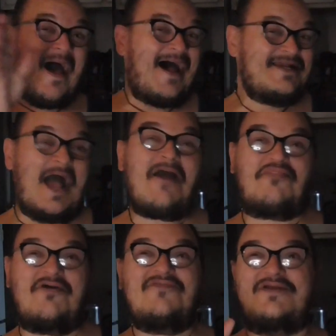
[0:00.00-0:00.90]
I, I
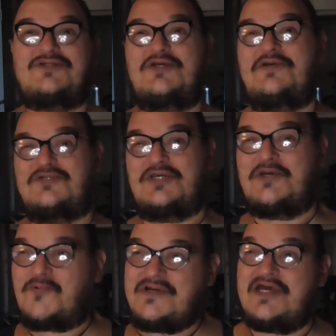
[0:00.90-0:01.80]
think that she, she
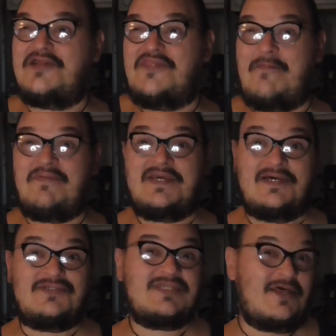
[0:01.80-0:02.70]
created that
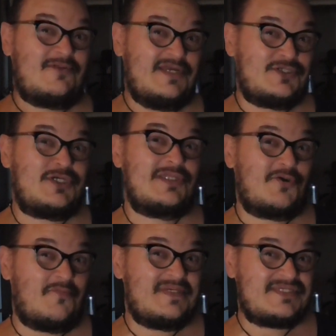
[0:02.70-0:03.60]
because not only is she a
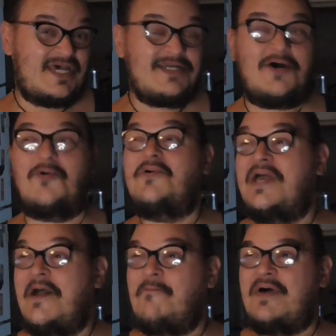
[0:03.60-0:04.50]
little Miss Psycho,
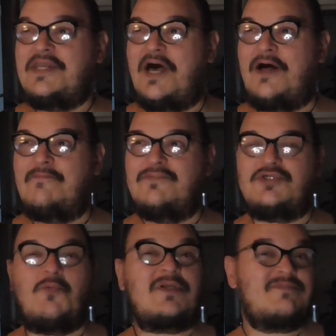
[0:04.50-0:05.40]
but um,
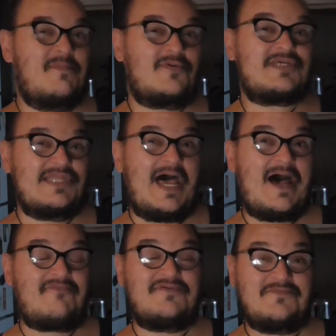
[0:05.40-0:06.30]
she wants people to
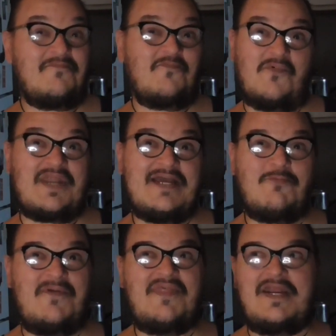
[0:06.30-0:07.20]
laugh. And when I
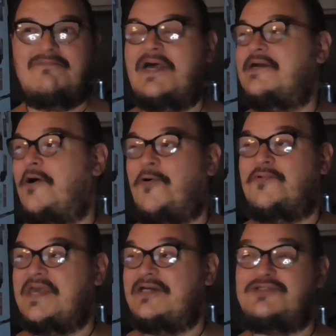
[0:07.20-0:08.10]
read that, I'm like, oh
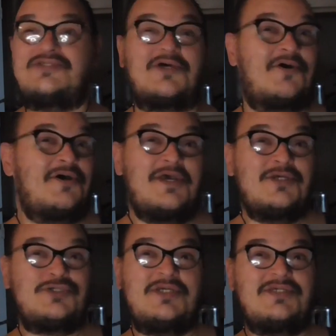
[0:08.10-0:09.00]
yeah, she's gonna
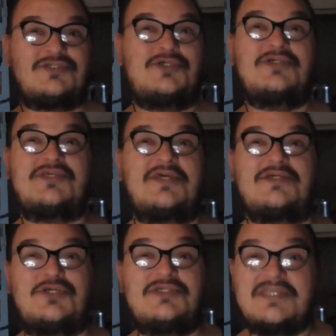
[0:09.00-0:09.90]
she's she's
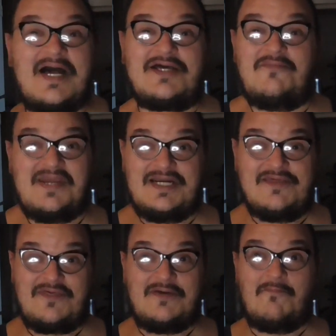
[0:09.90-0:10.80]
she's not gonna be
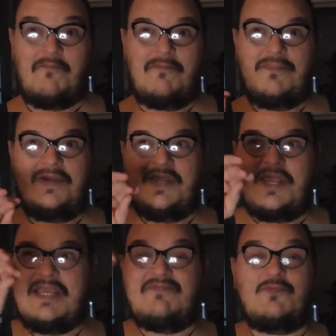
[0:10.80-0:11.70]
anything
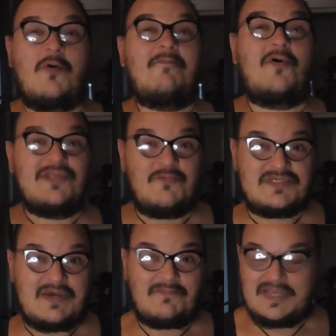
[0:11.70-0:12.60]
even remotely
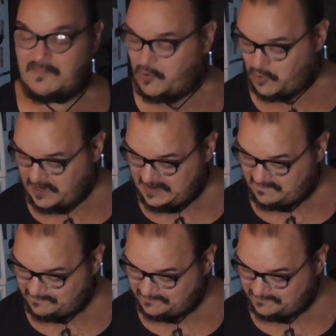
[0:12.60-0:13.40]
resembling boring.